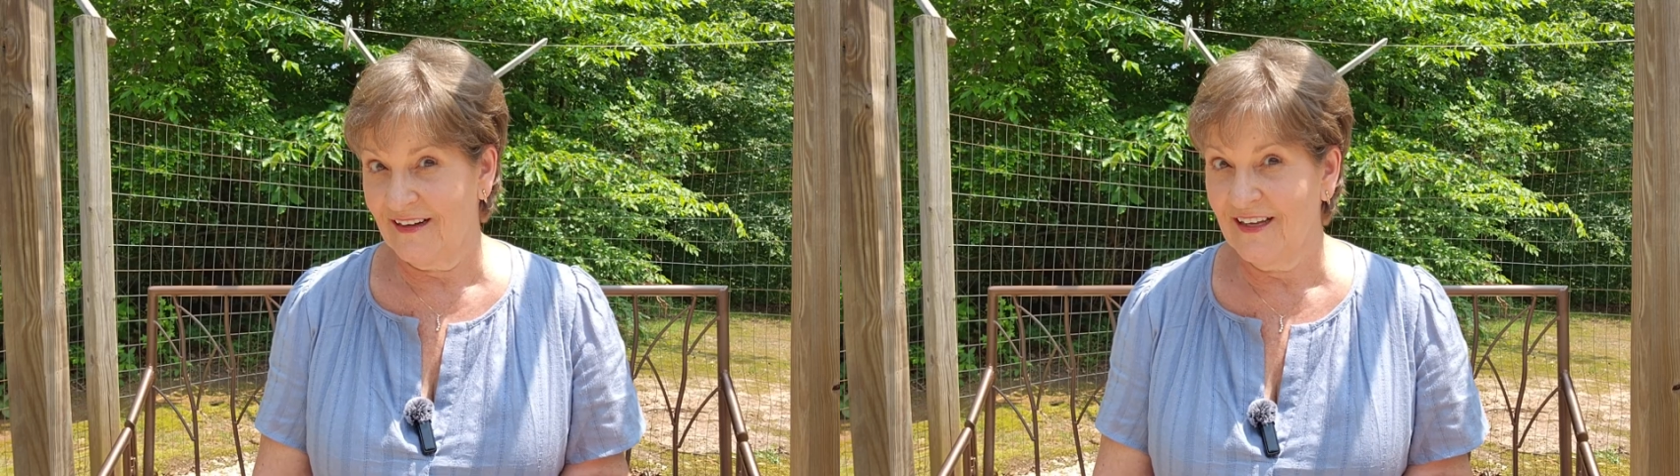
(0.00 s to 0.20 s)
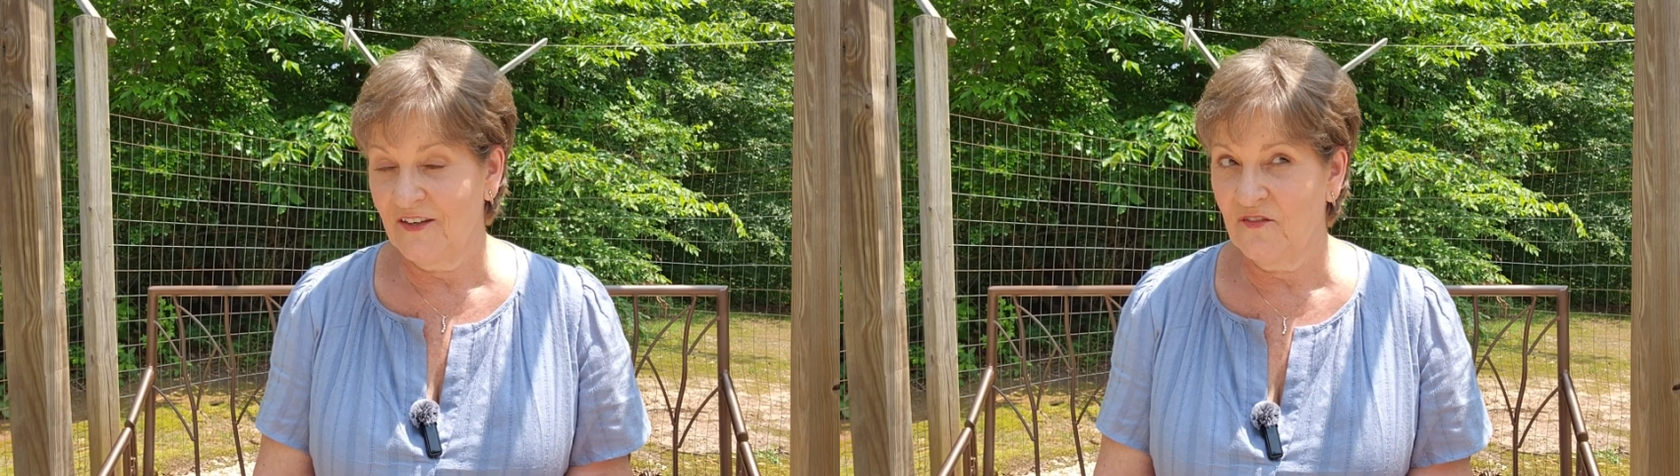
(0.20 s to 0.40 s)

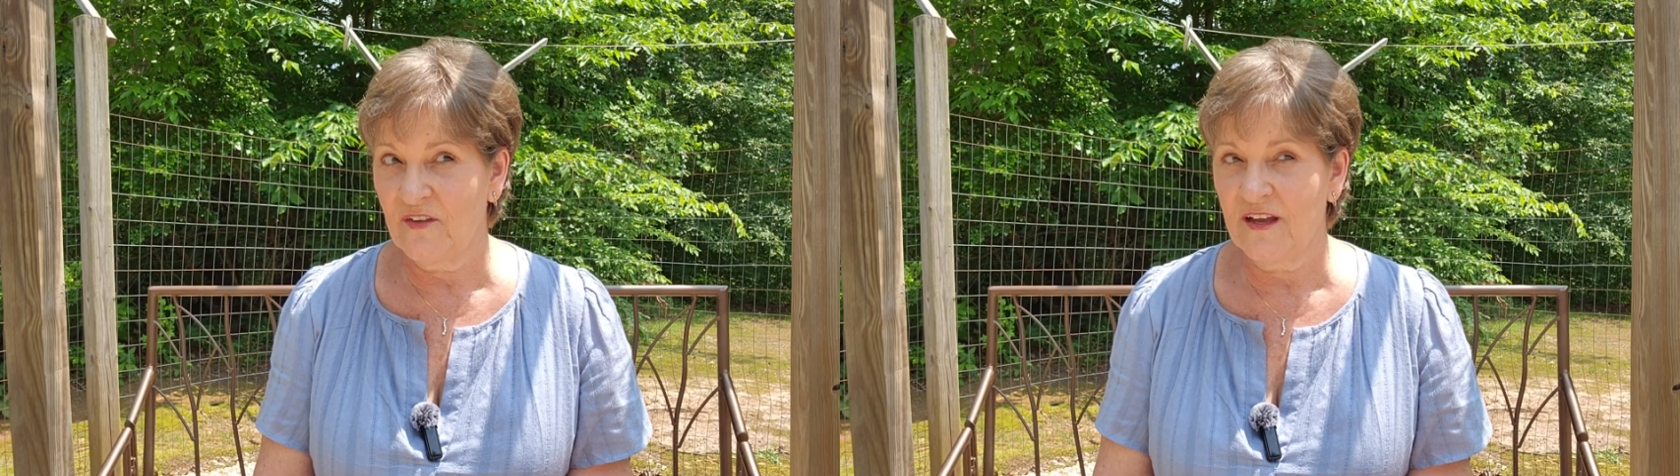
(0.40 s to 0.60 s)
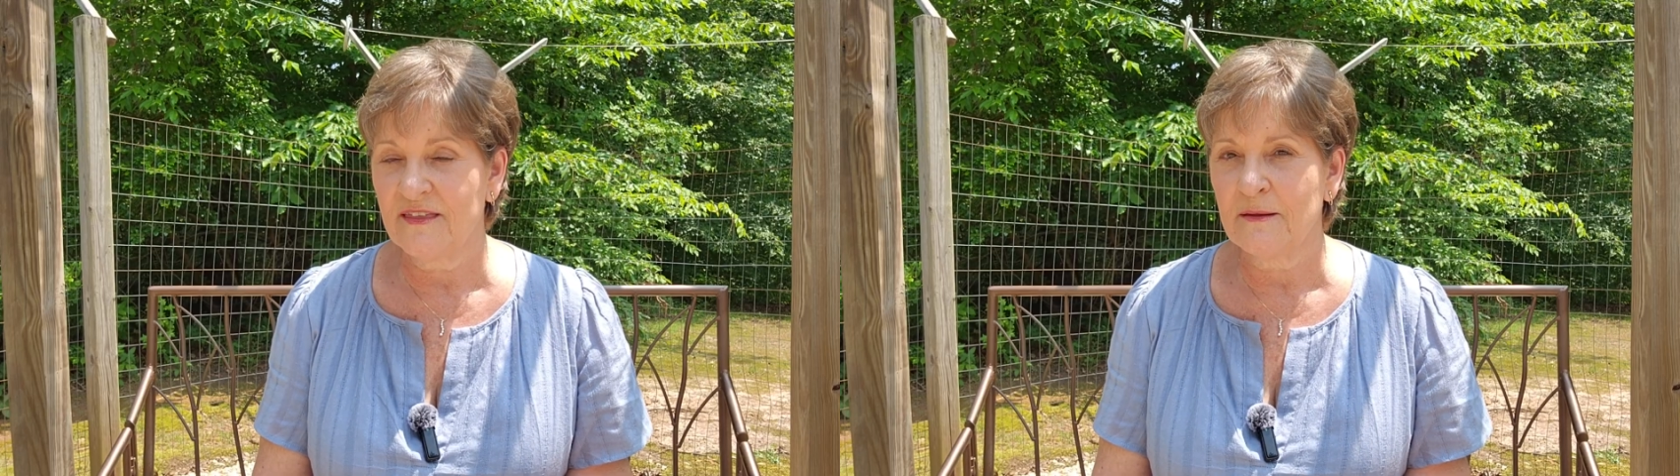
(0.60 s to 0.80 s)
of
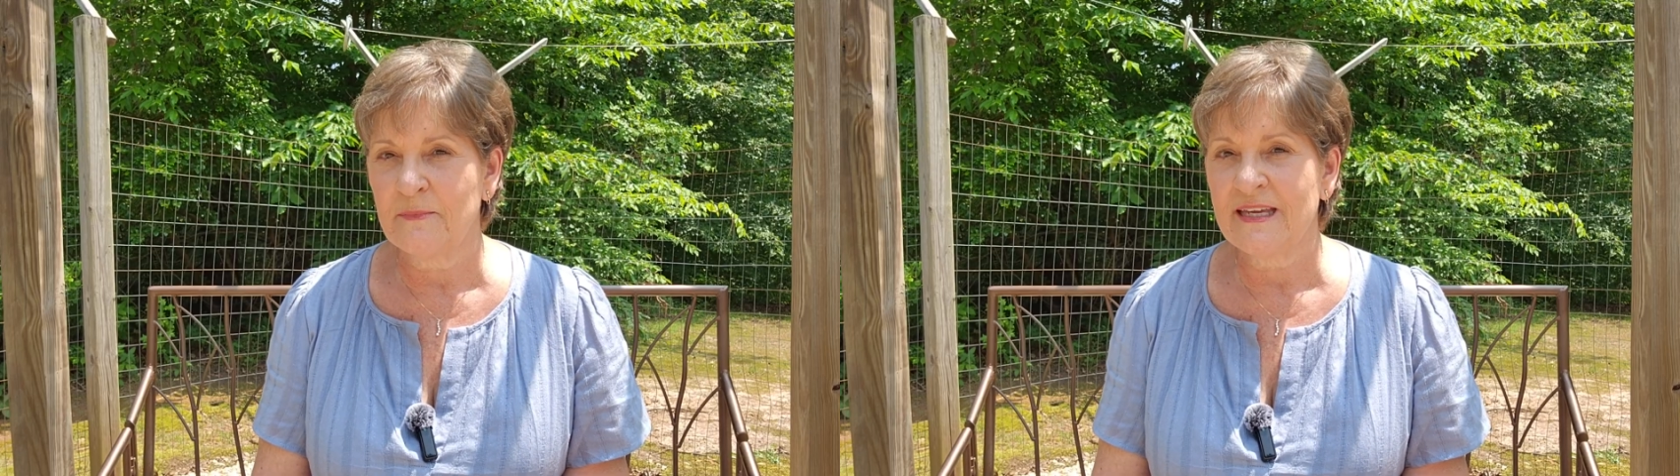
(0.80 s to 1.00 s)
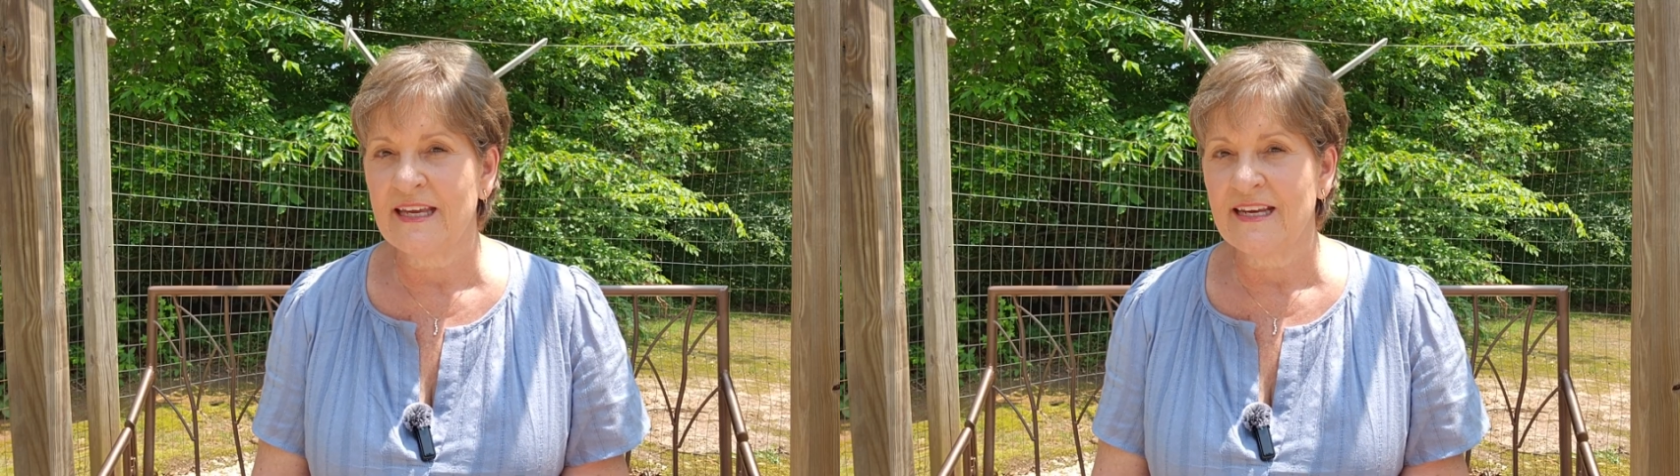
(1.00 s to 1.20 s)
the
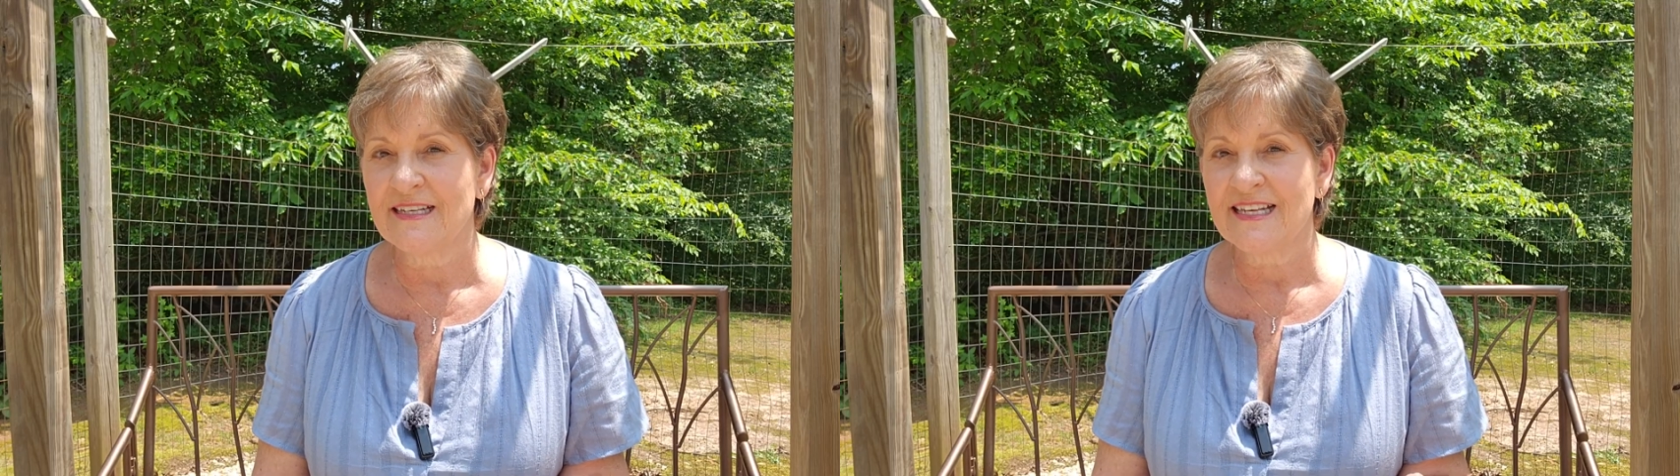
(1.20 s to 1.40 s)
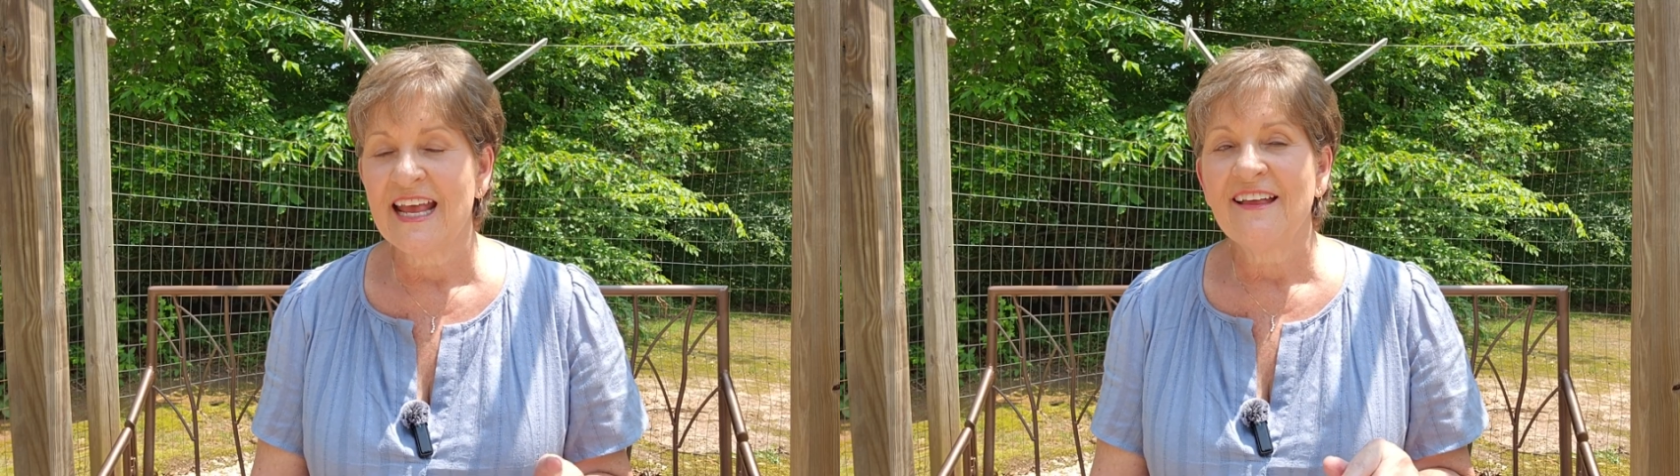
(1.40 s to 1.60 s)
bees.